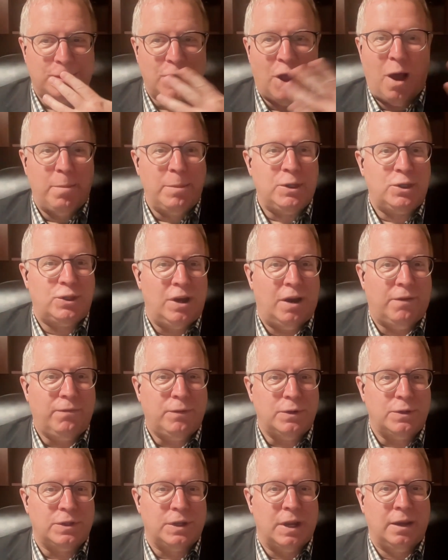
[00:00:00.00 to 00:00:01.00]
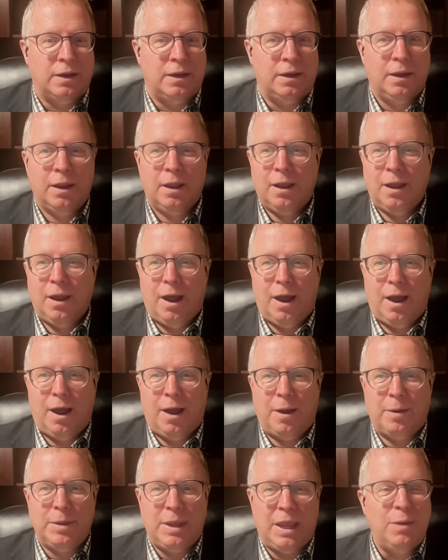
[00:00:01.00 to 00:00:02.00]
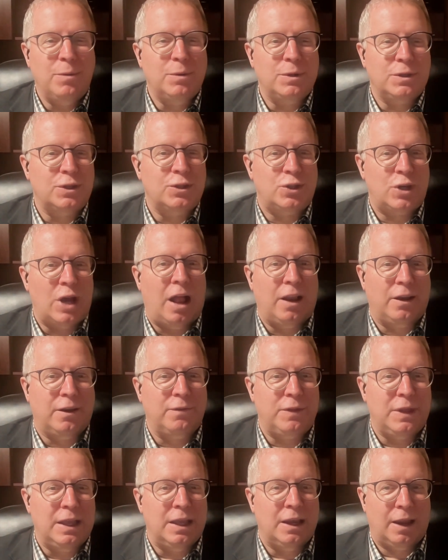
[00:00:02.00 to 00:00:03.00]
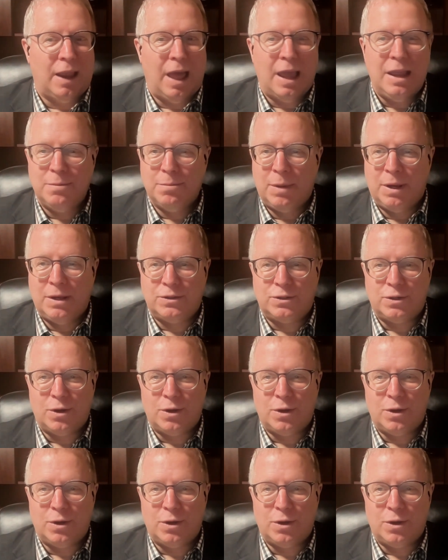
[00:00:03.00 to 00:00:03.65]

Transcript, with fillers: Thomas Jefferson, uh, he was a child of the Enlightenment.